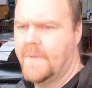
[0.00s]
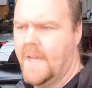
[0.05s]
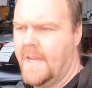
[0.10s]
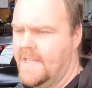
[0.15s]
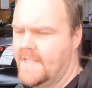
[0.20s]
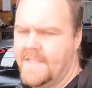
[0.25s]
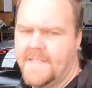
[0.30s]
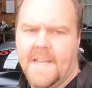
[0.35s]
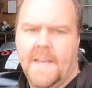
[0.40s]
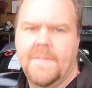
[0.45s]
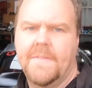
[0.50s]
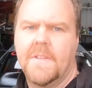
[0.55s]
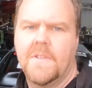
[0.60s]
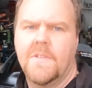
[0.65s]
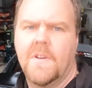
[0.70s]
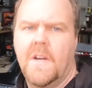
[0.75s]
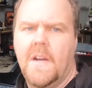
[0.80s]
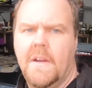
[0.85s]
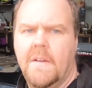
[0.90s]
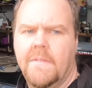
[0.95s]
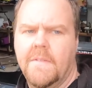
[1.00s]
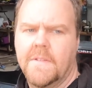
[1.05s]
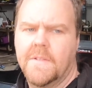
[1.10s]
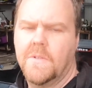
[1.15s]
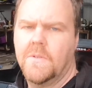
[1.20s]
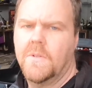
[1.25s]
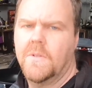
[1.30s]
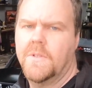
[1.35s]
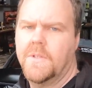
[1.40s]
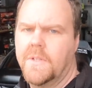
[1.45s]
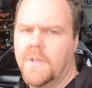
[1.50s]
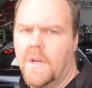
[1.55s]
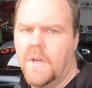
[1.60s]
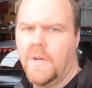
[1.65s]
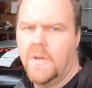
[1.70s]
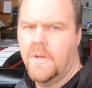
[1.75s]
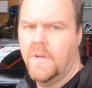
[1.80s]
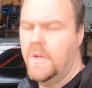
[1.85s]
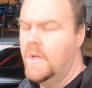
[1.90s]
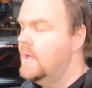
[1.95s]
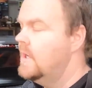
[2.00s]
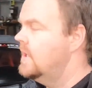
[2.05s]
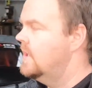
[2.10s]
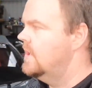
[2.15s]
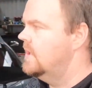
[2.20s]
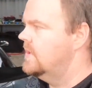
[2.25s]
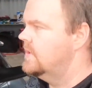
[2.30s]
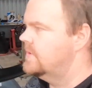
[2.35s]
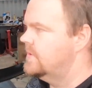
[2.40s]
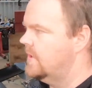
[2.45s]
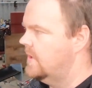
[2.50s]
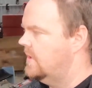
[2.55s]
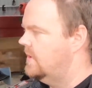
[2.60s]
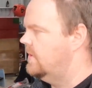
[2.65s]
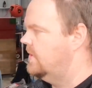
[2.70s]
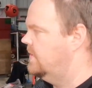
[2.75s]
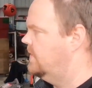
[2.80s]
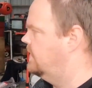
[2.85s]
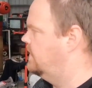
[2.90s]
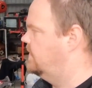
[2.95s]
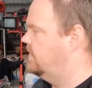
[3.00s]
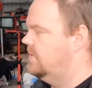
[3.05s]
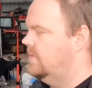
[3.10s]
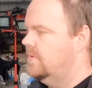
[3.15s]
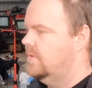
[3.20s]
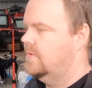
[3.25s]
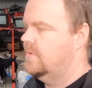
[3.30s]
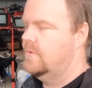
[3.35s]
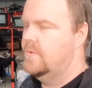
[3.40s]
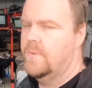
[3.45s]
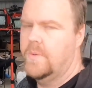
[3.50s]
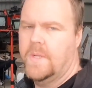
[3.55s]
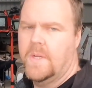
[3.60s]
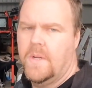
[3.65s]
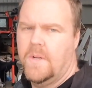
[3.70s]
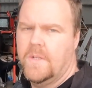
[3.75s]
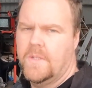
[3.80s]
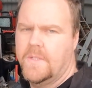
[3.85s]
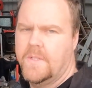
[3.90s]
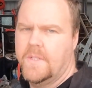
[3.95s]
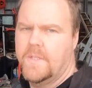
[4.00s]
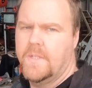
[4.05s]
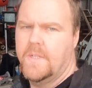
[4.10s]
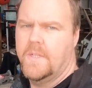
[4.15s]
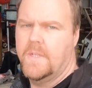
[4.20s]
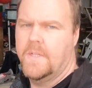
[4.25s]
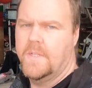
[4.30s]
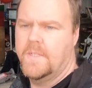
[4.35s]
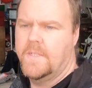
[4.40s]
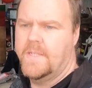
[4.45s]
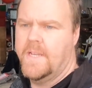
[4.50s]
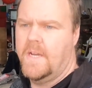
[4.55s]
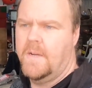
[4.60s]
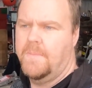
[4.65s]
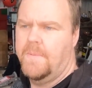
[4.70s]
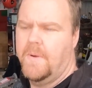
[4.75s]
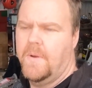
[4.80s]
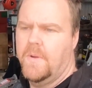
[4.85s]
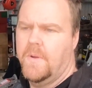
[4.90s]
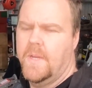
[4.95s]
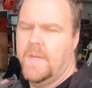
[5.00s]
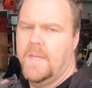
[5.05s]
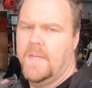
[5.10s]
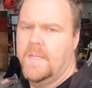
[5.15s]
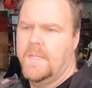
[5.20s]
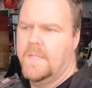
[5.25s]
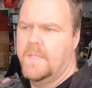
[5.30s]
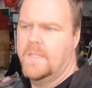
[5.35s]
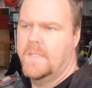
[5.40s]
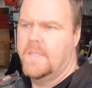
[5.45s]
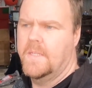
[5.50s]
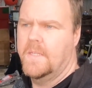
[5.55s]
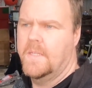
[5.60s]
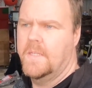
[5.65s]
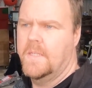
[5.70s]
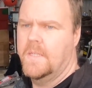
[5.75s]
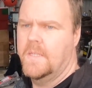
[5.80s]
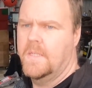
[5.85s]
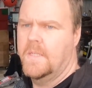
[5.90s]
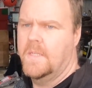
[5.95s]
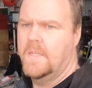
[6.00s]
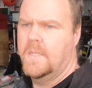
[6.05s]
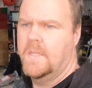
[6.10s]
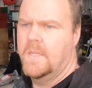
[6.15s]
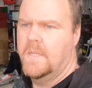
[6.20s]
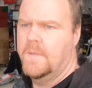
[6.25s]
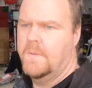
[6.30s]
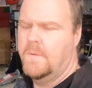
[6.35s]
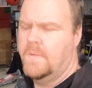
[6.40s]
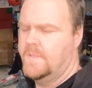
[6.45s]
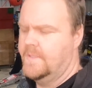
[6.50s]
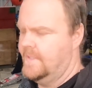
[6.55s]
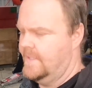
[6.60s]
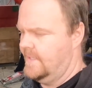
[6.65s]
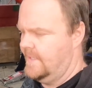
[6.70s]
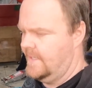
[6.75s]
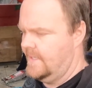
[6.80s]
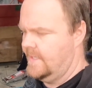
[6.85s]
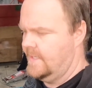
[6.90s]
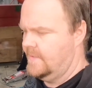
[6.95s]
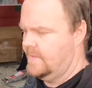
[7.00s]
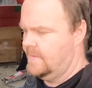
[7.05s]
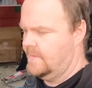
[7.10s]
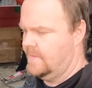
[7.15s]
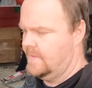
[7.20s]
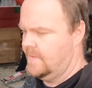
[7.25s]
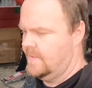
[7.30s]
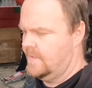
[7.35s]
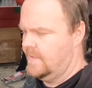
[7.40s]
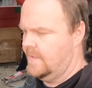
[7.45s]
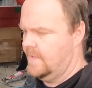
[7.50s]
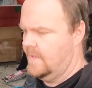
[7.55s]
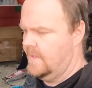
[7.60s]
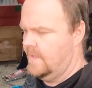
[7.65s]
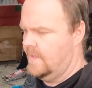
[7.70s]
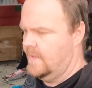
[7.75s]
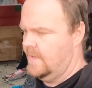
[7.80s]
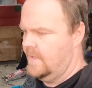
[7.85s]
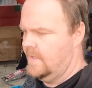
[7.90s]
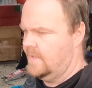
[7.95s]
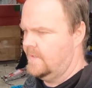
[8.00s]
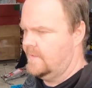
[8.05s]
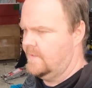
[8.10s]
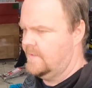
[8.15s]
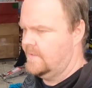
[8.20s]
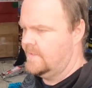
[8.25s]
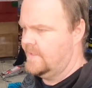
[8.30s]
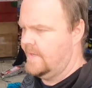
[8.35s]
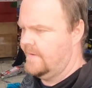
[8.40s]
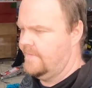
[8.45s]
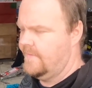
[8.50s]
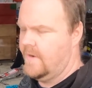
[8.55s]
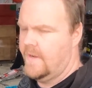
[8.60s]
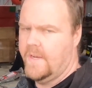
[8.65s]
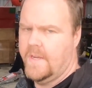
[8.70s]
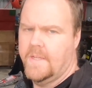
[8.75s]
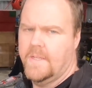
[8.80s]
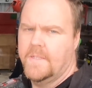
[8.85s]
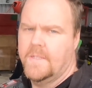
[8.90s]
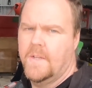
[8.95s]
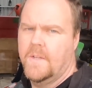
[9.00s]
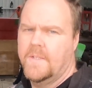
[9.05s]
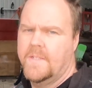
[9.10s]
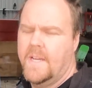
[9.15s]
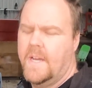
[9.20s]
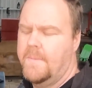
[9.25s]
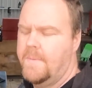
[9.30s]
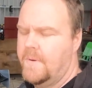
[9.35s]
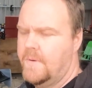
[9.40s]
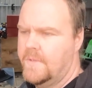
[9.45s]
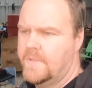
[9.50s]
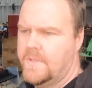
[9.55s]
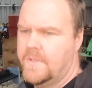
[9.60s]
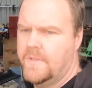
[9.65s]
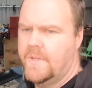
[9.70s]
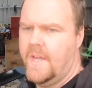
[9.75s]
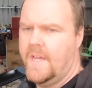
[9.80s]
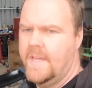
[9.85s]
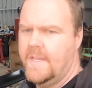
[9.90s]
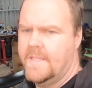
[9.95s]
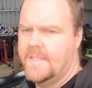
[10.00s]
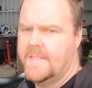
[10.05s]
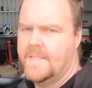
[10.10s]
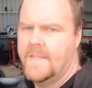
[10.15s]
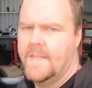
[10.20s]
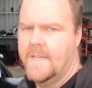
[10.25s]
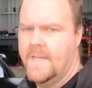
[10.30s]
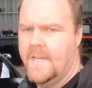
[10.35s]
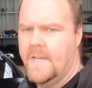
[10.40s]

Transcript: It's safe to drive, it's all good to go. So we got Taupo in, what's today? Thursday, Friday. So Taupo in 2 days.